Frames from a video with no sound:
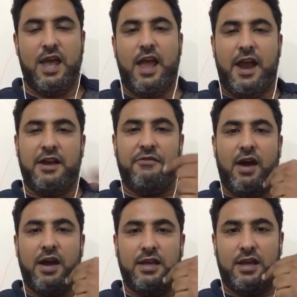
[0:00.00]
And if
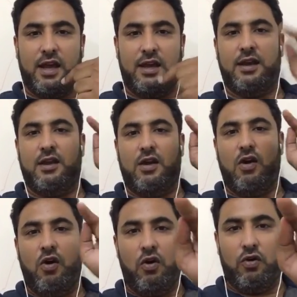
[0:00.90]
I can,
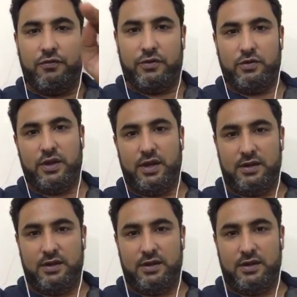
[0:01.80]
all of you can.